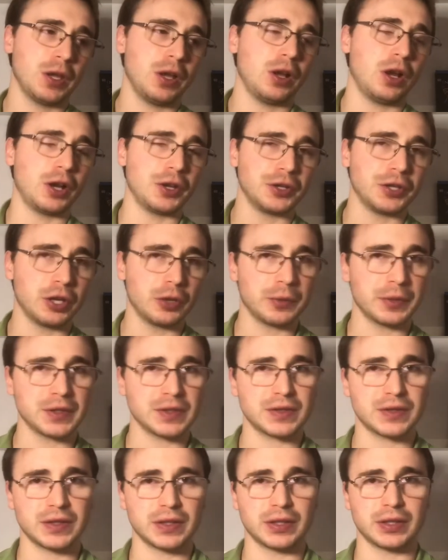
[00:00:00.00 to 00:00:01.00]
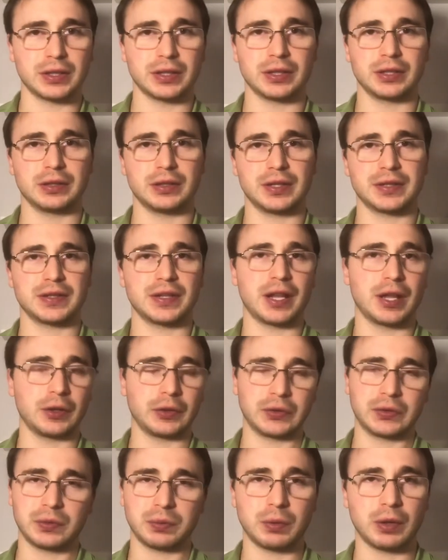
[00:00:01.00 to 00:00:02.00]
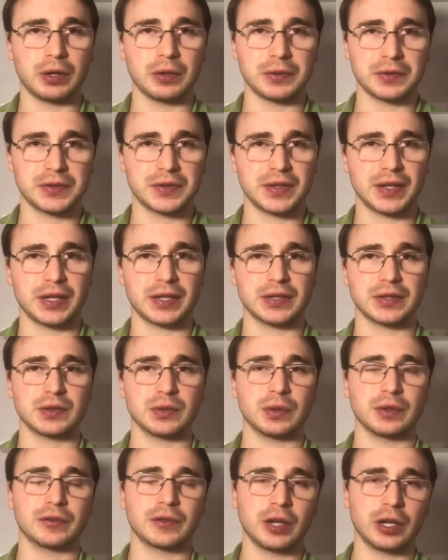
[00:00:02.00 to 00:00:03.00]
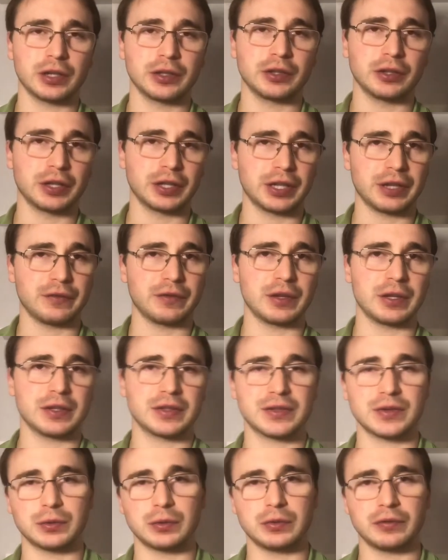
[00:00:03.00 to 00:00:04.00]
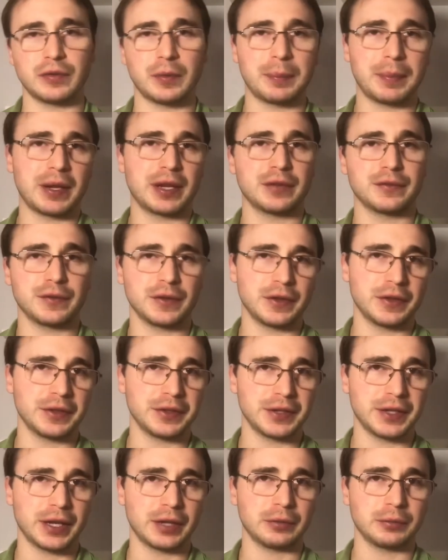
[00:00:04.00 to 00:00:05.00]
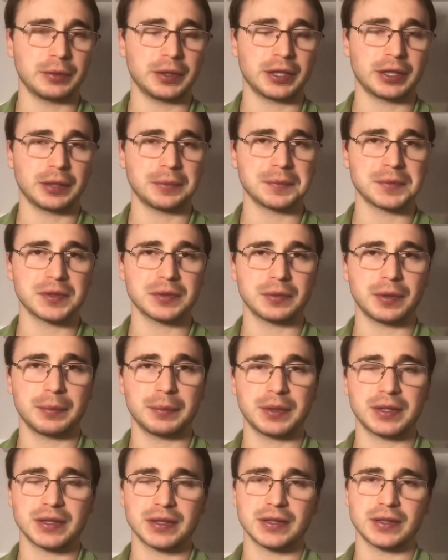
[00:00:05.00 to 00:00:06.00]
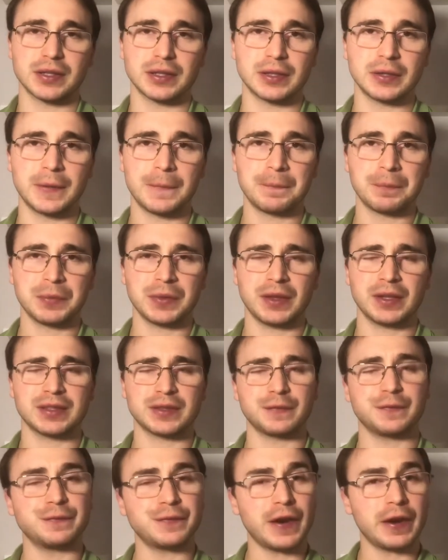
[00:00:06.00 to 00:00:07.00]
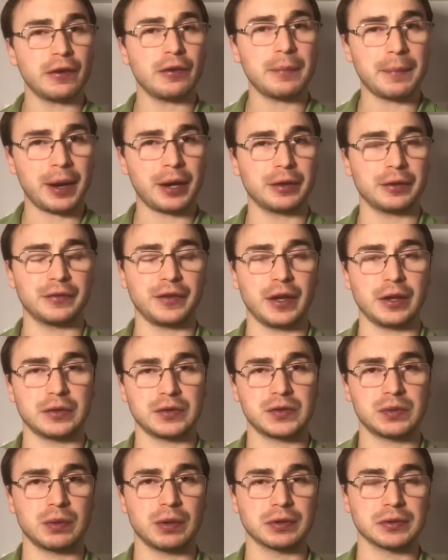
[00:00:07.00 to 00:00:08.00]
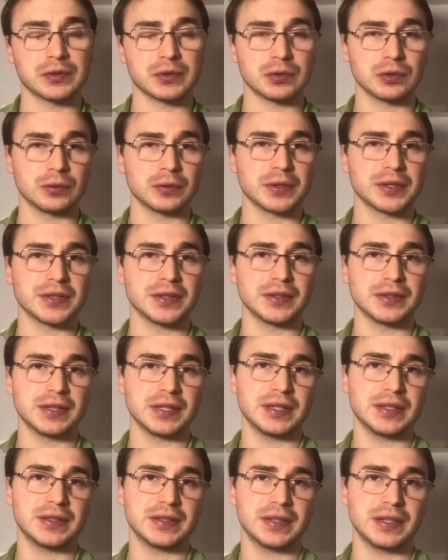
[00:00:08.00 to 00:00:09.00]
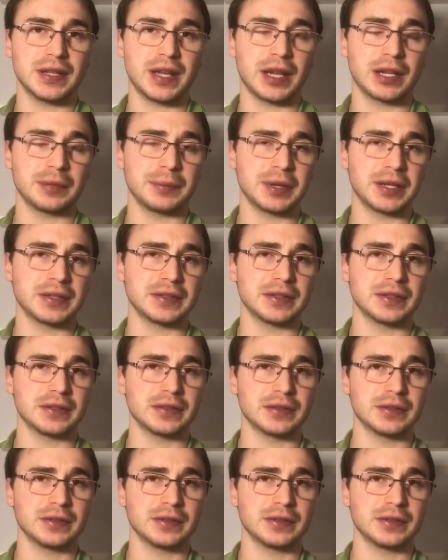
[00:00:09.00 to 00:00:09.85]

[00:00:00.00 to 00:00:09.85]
I know it's an Elseworlds thing, so I've kind of got to give it a sort of a benefit of the doubt when it comes to it. Because there's a fair amount of Elseworlds stories that DC Animated